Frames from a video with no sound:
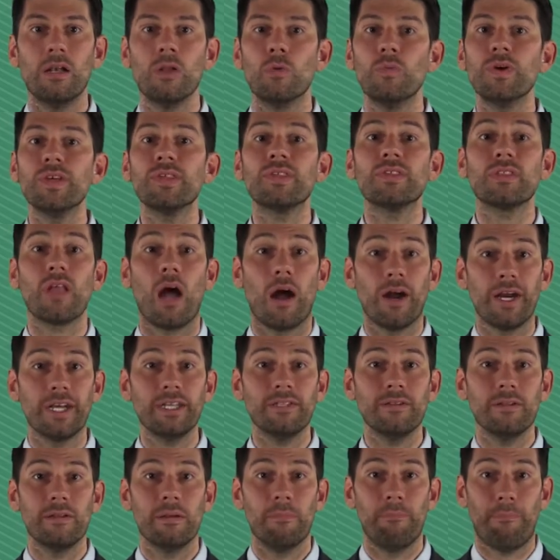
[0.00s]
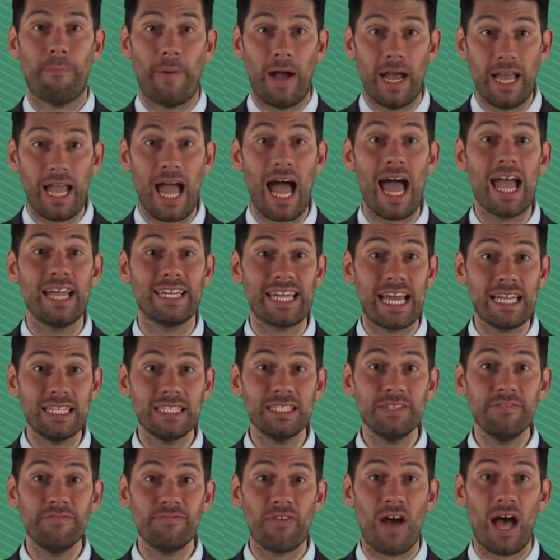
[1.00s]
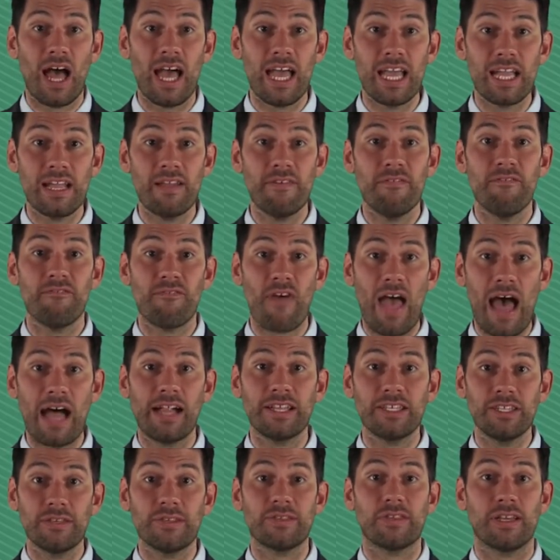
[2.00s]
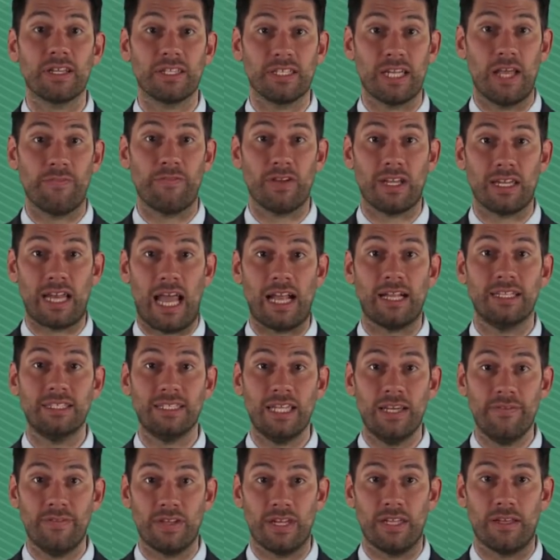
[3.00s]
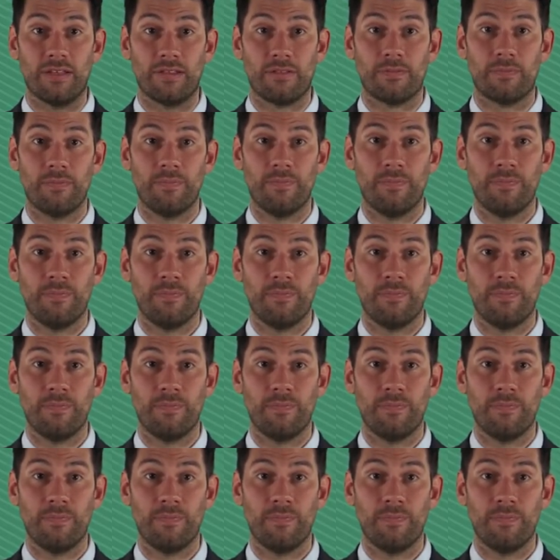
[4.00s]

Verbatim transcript: We start by identifying value-significant activities.